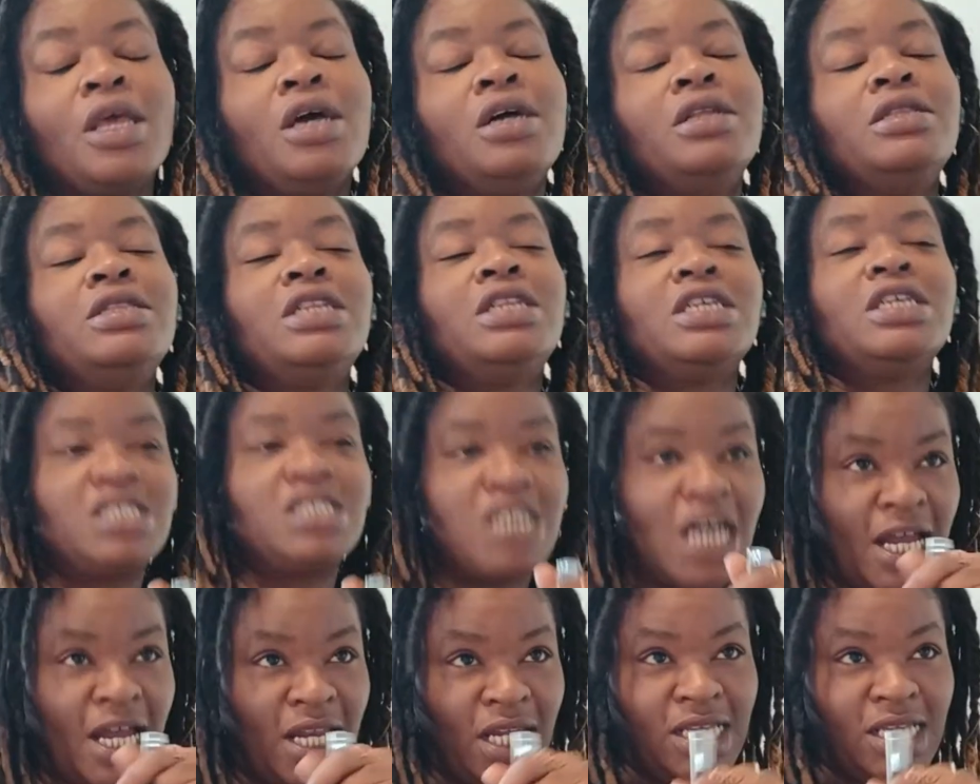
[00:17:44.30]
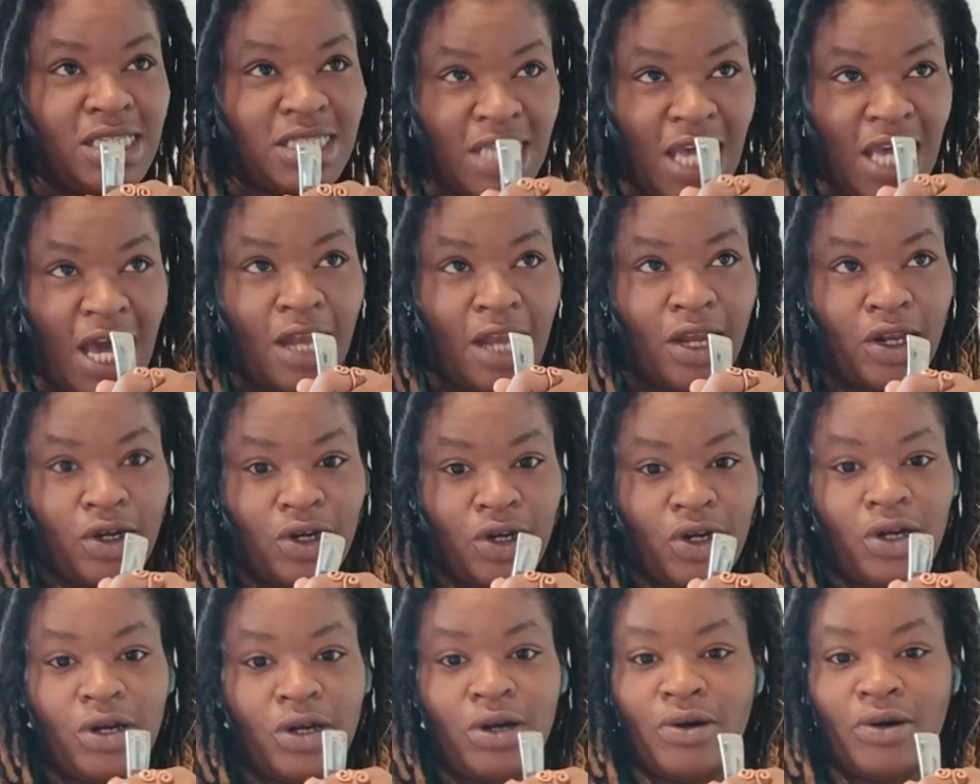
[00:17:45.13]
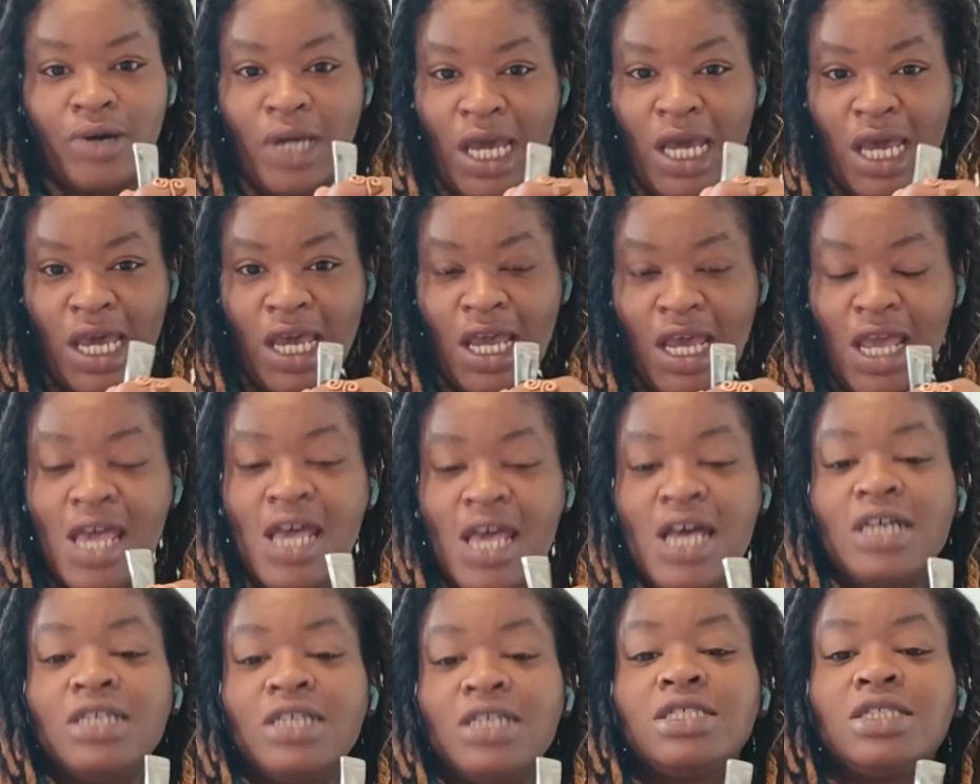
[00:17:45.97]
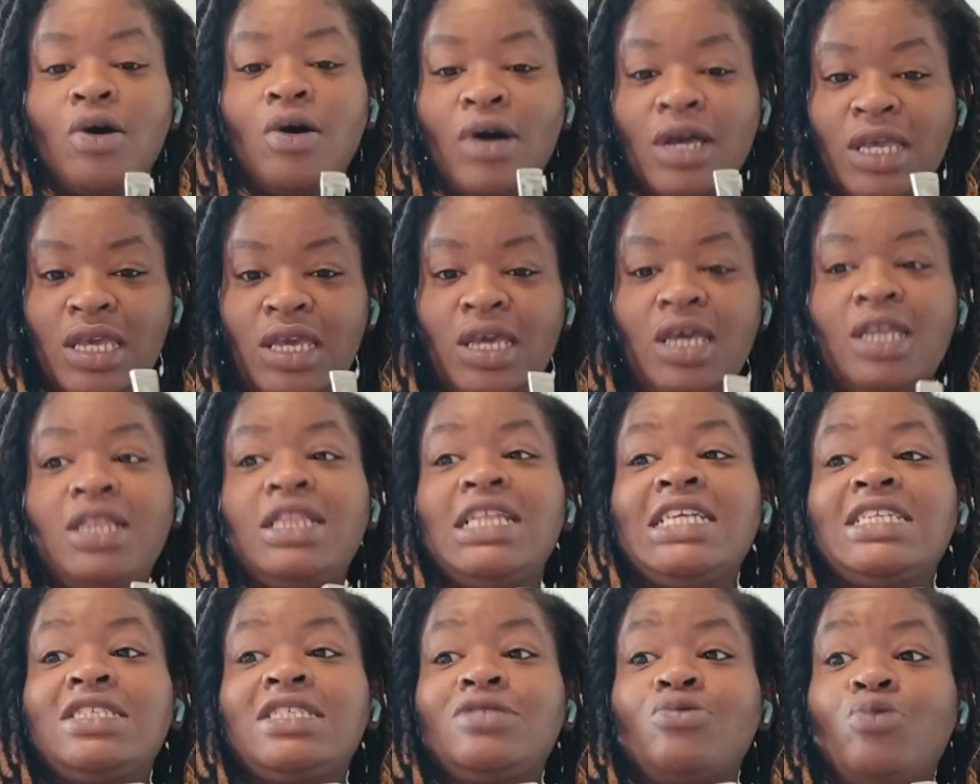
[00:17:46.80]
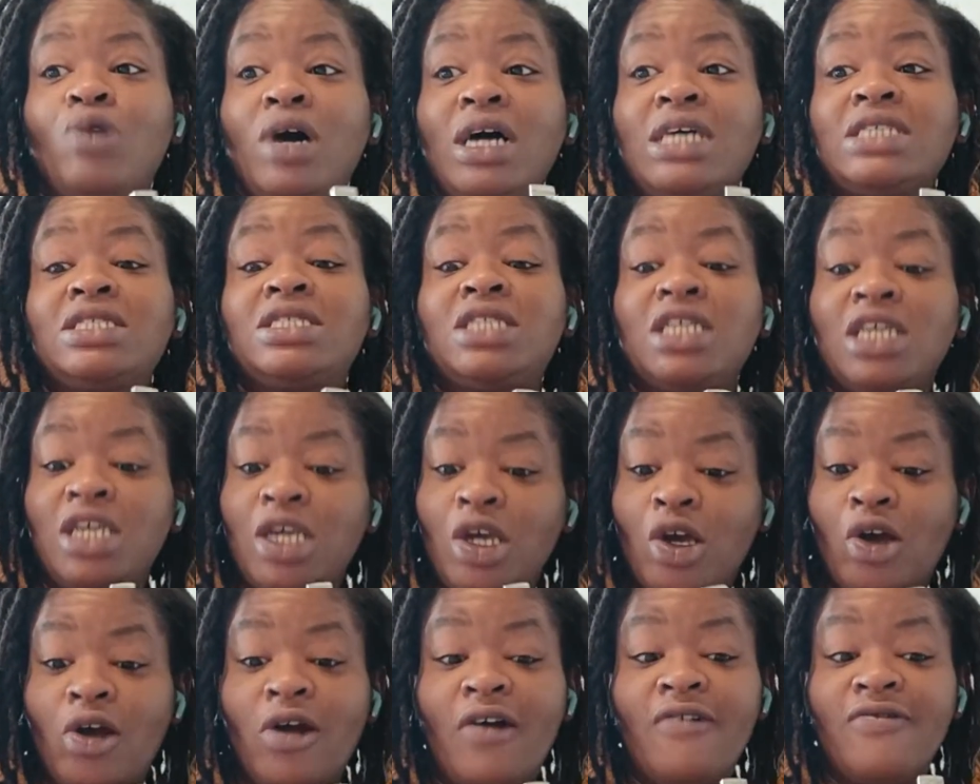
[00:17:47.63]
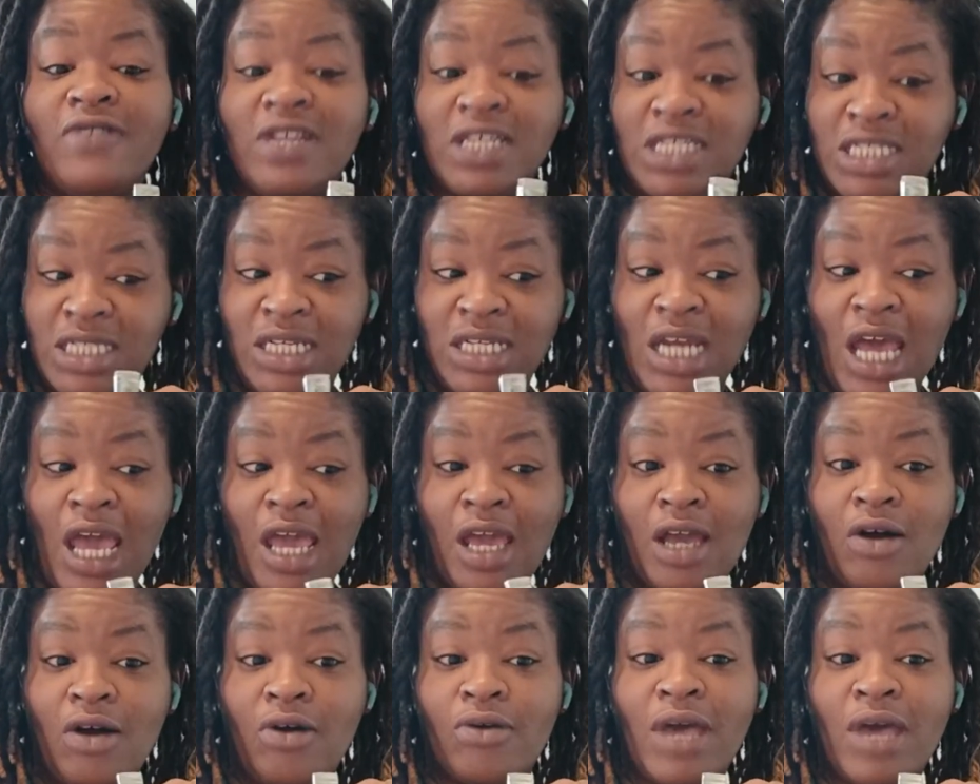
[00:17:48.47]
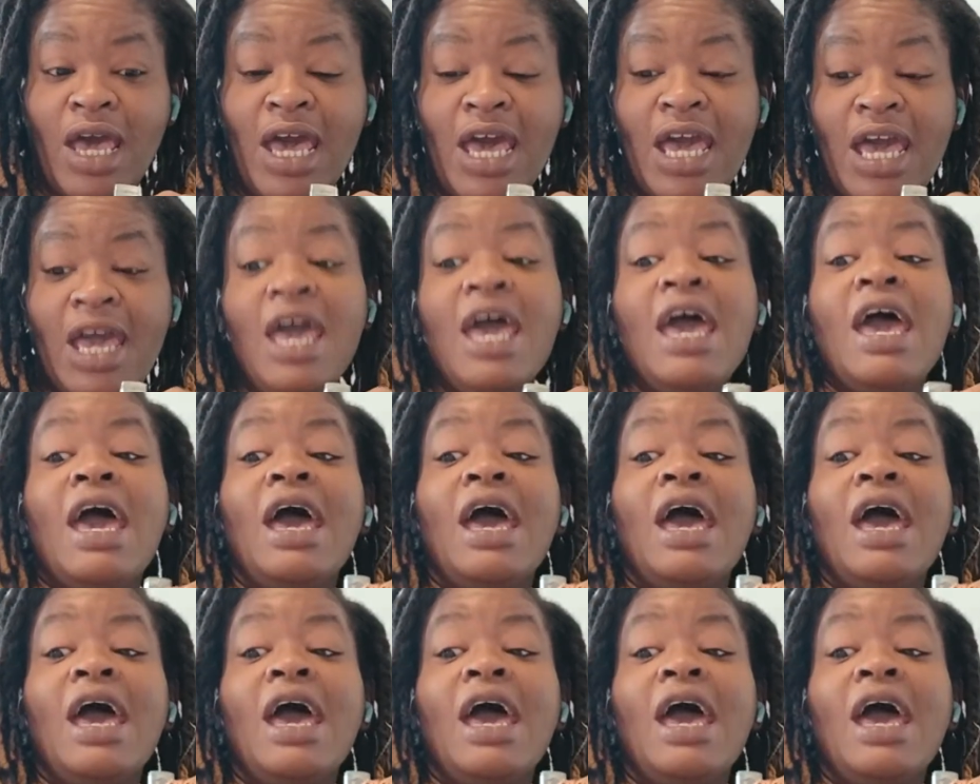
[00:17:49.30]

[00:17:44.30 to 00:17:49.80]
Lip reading: the Chinese calendar. Okay. So again, this was the year of the snake. Okay.